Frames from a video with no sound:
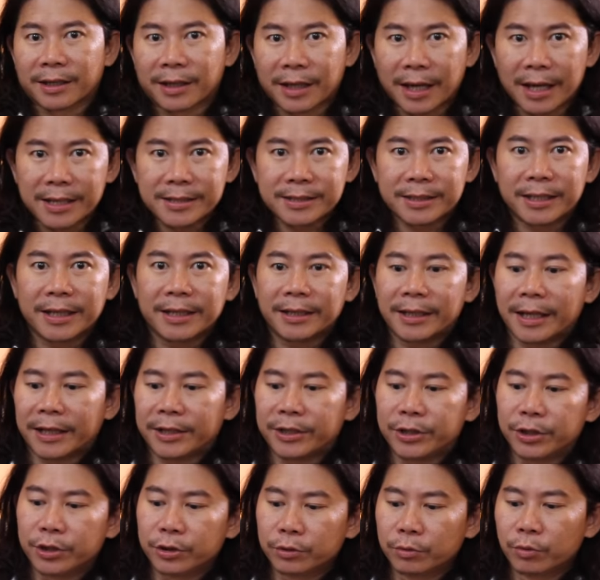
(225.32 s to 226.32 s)
last thing
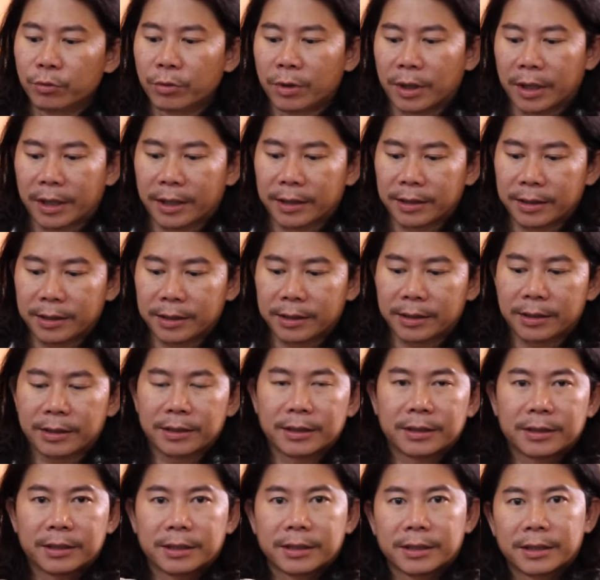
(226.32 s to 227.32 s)
that you want
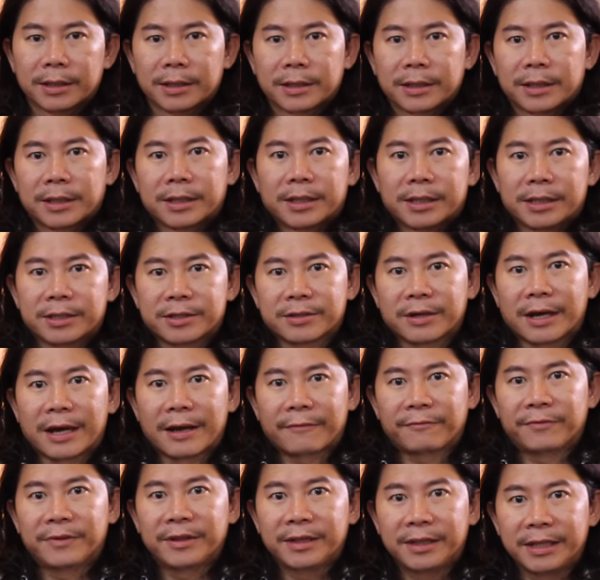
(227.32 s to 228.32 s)
is to
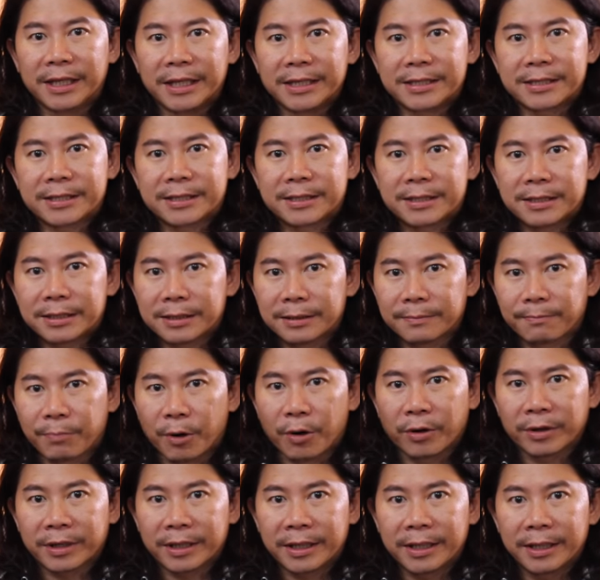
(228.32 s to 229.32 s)
have this
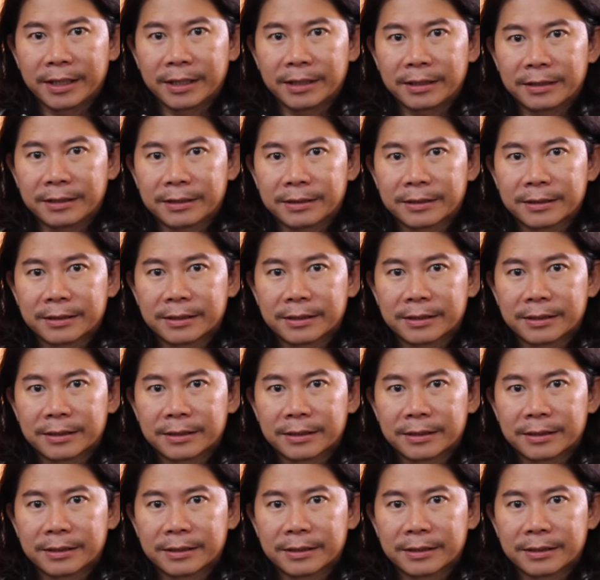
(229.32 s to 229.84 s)
port here